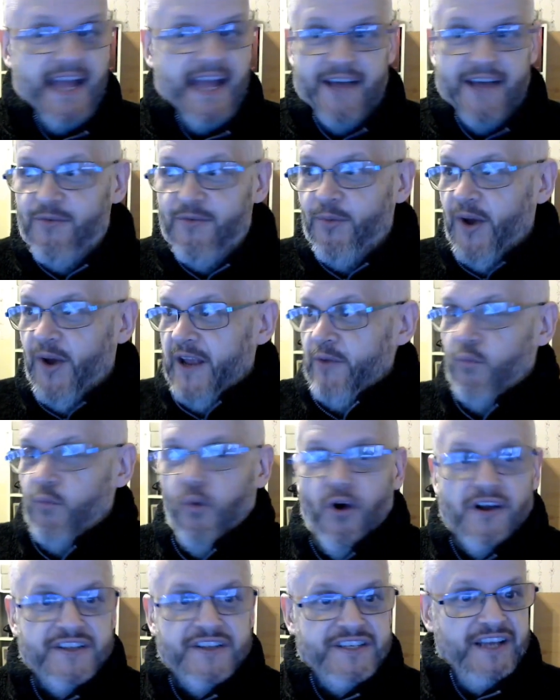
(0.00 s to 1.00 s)
haven't we?
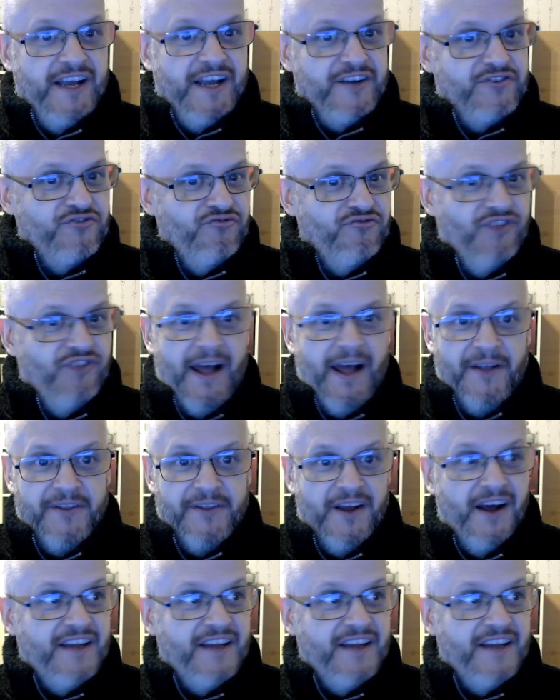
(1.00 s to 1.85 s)
What a crowd.